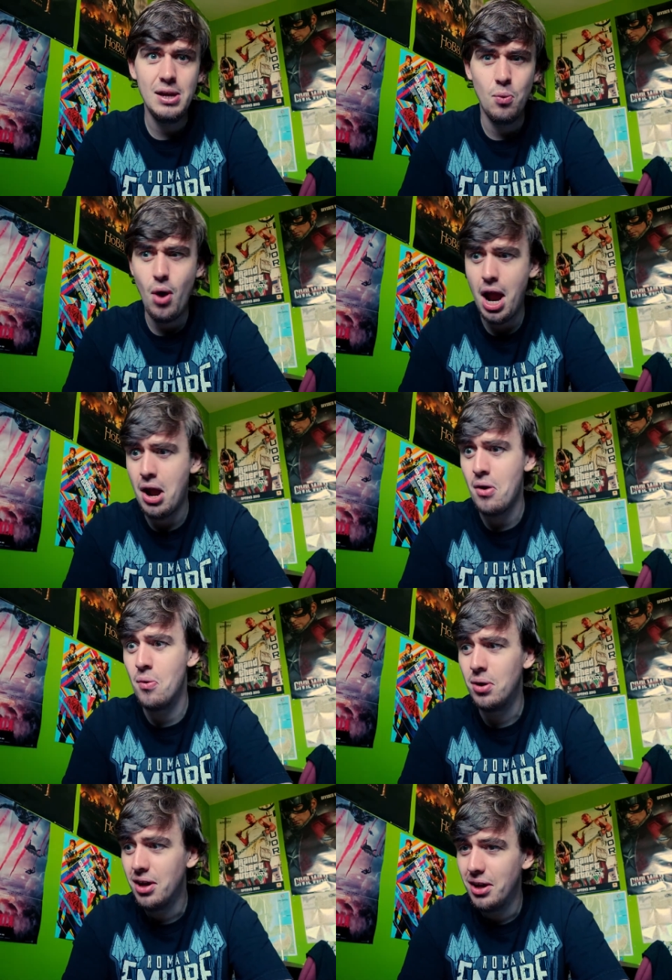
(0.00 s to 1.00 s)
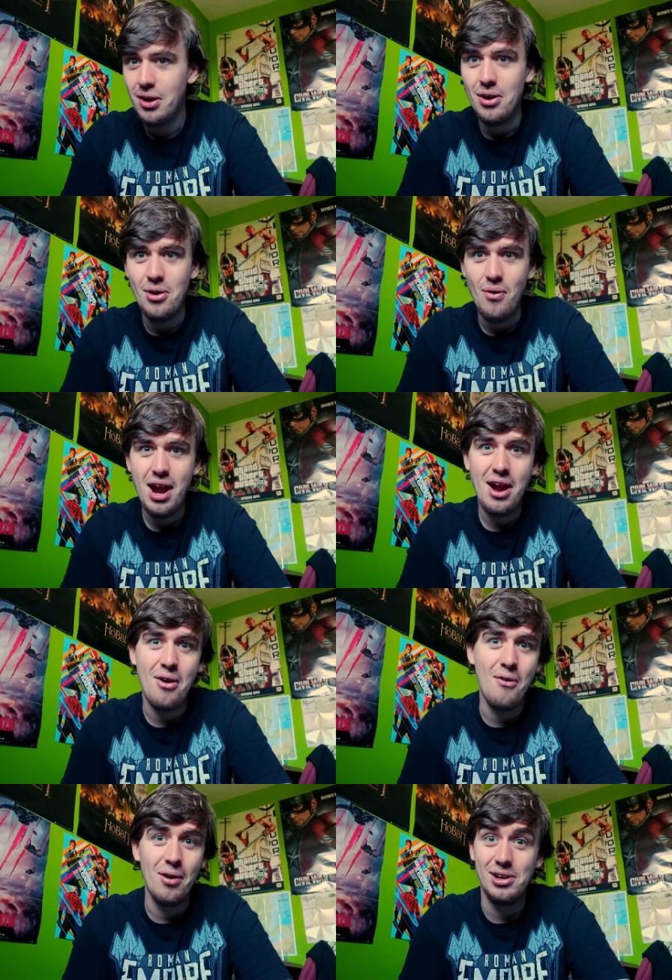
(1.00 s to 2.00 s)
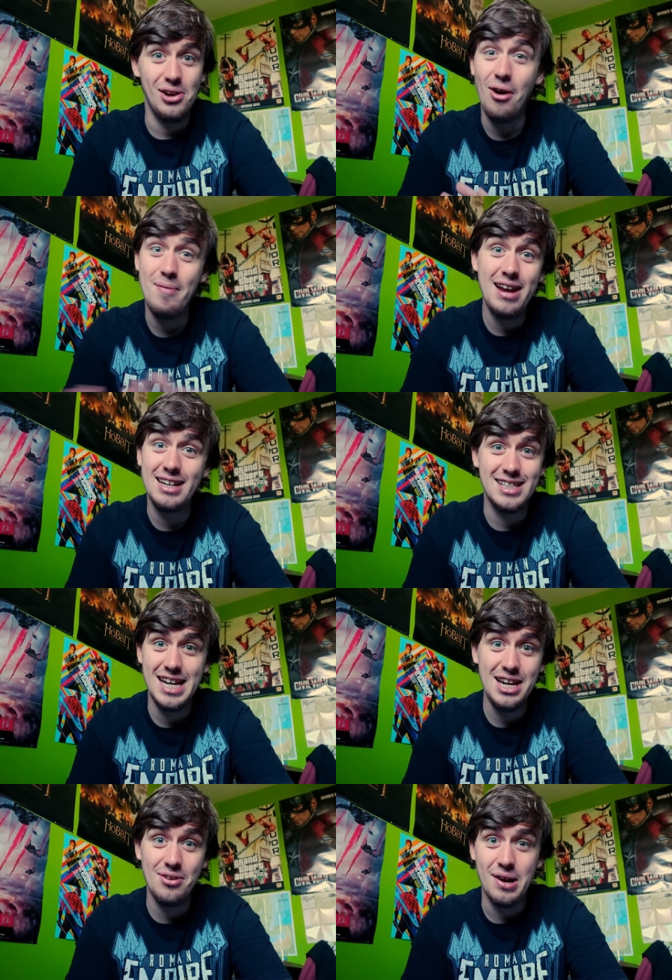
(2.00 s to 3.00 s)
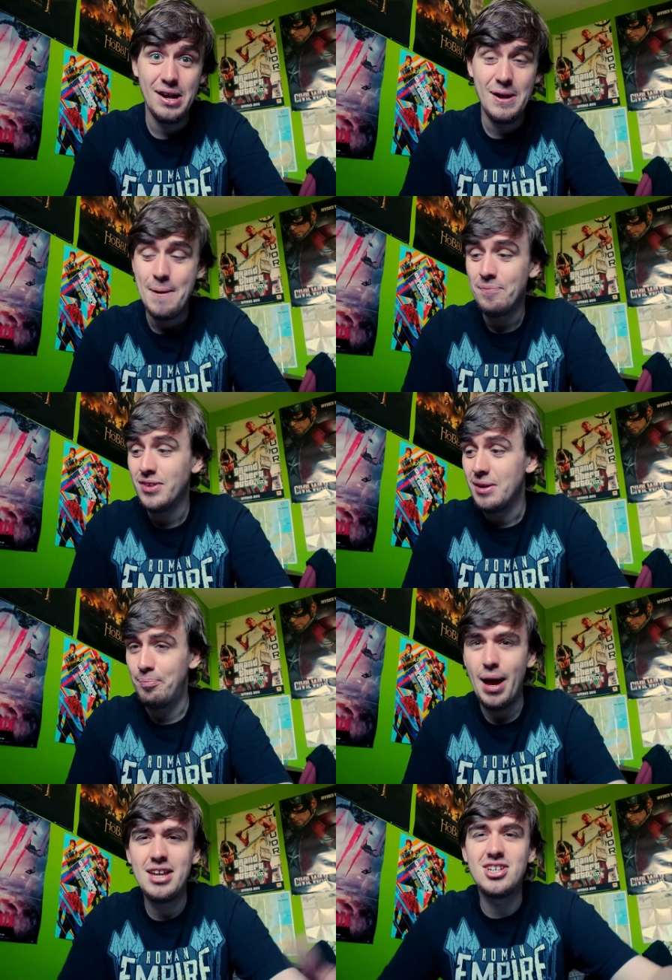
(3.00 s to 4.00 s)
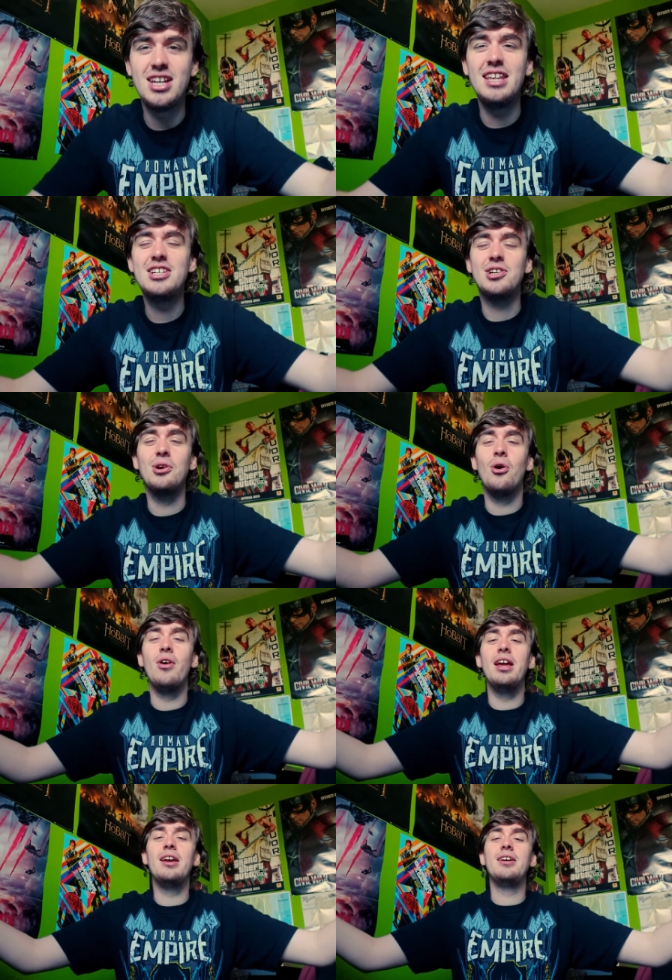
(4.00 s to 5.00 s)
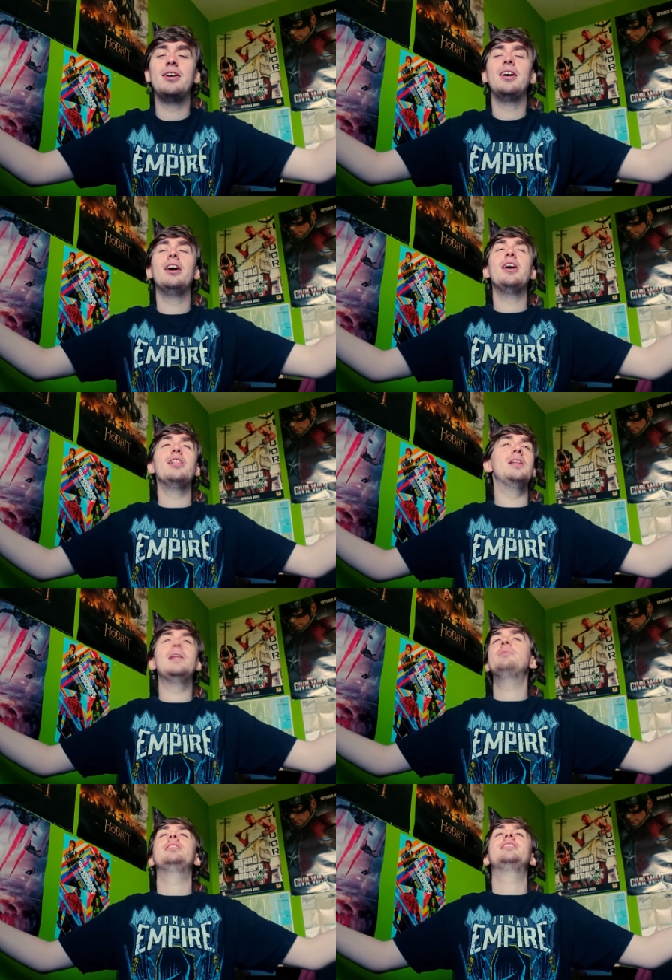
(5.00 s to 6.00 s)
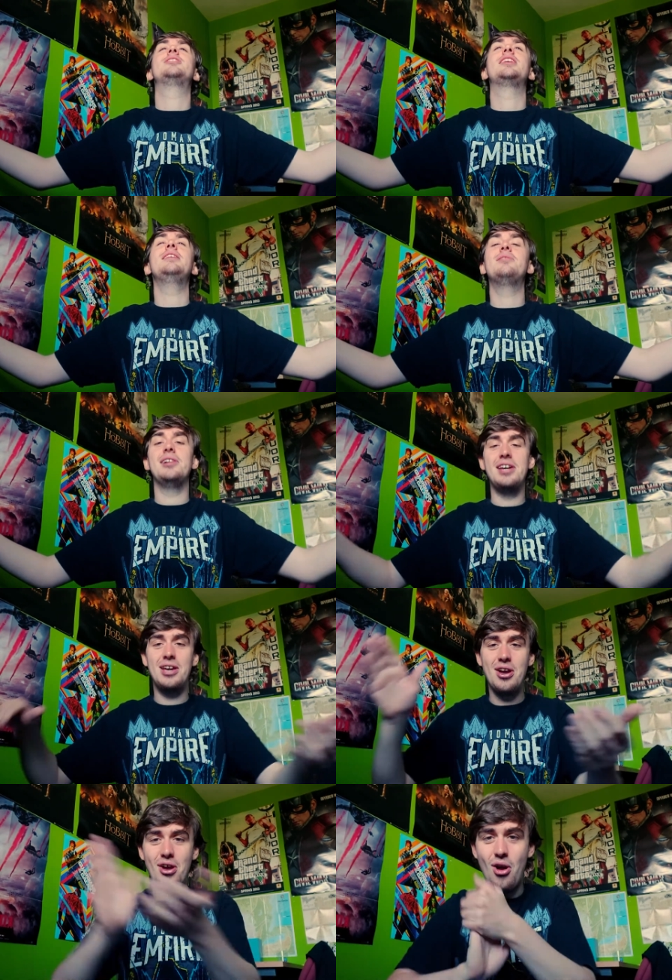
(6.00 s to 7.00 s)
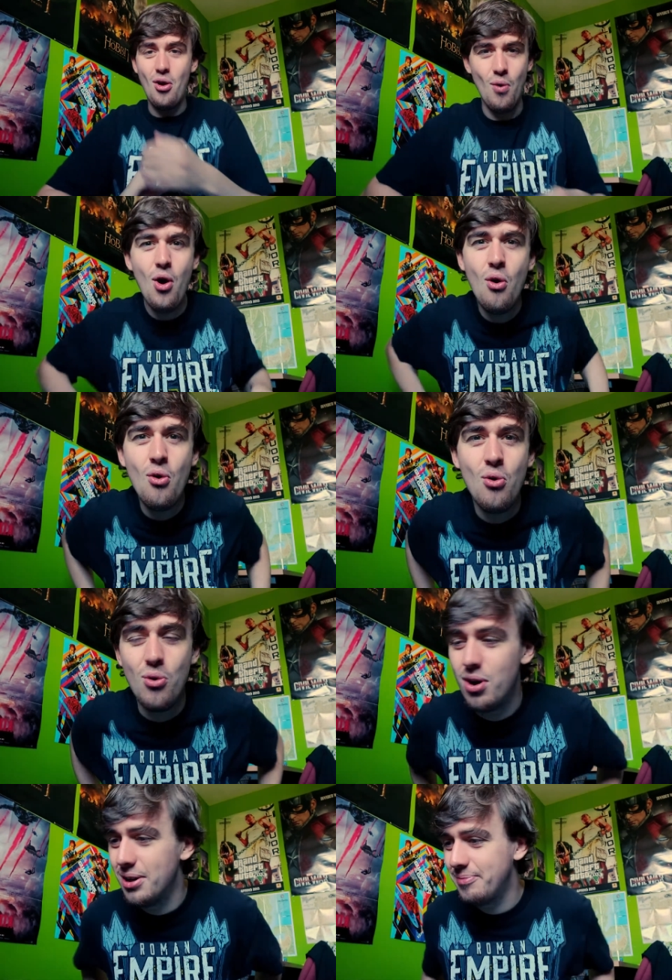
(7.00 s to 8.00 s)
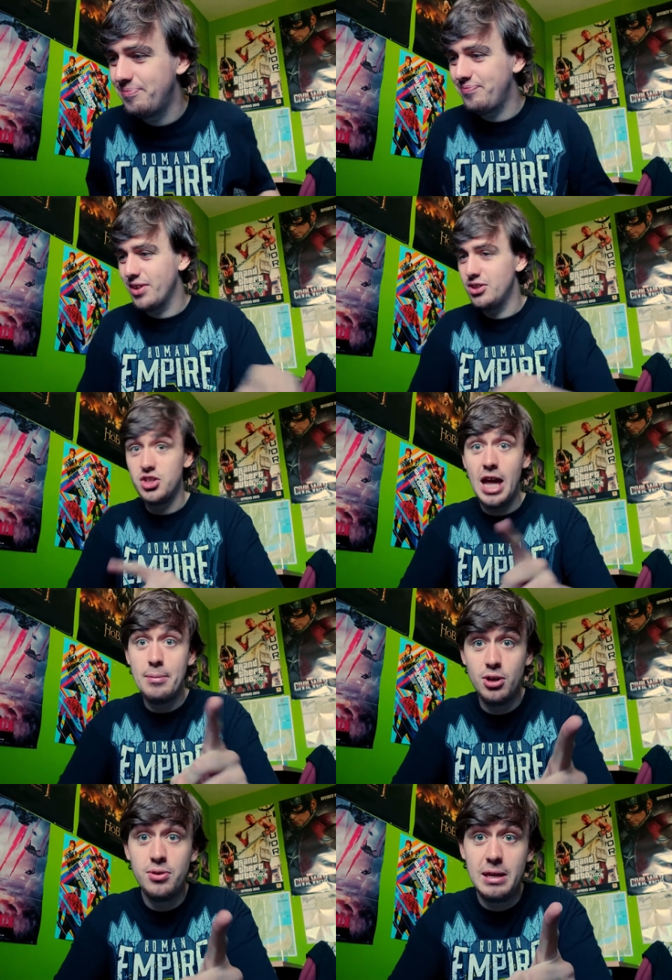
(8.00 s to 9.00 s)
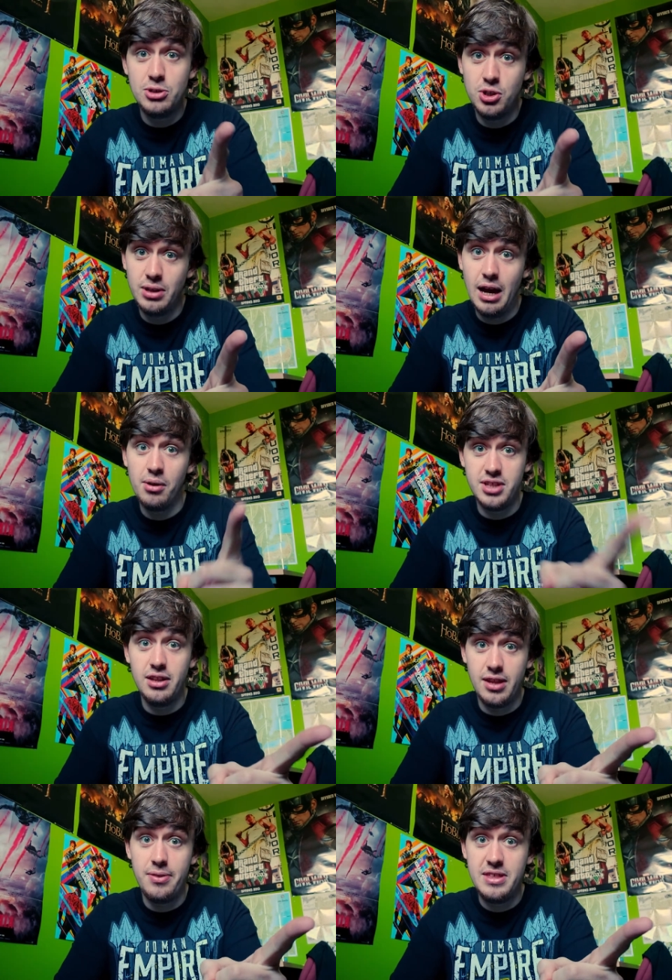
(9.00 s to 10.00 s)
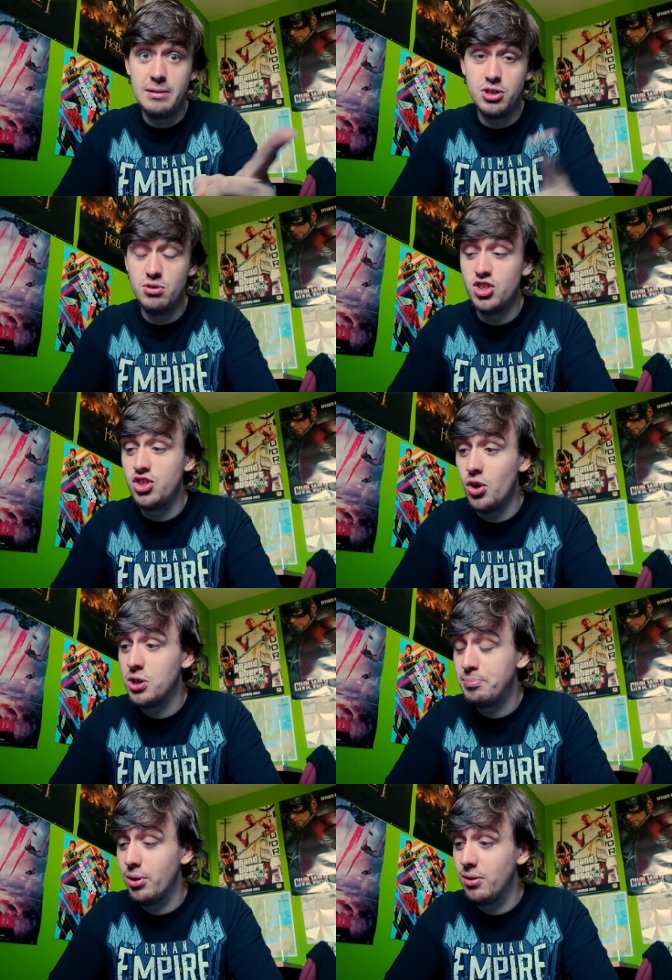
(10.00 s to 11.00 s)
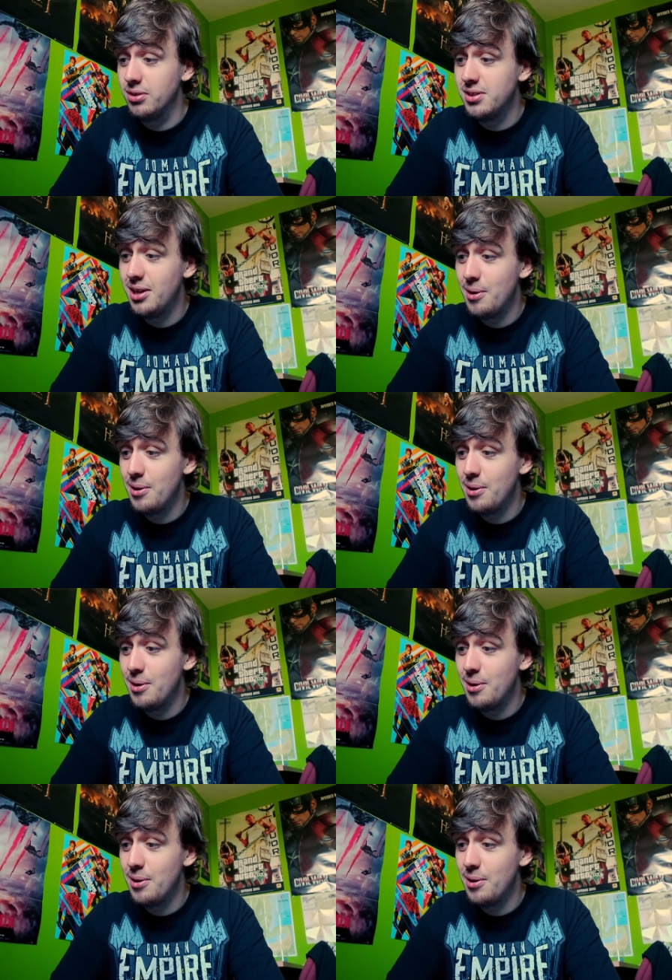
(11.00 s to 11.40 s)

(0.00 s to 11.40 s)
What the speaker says: Wow. A long way to continue. Bask in his glory. Limitless Keith Lee. Woo! Just get him a new theme tune now, because that theme tune sucks balls.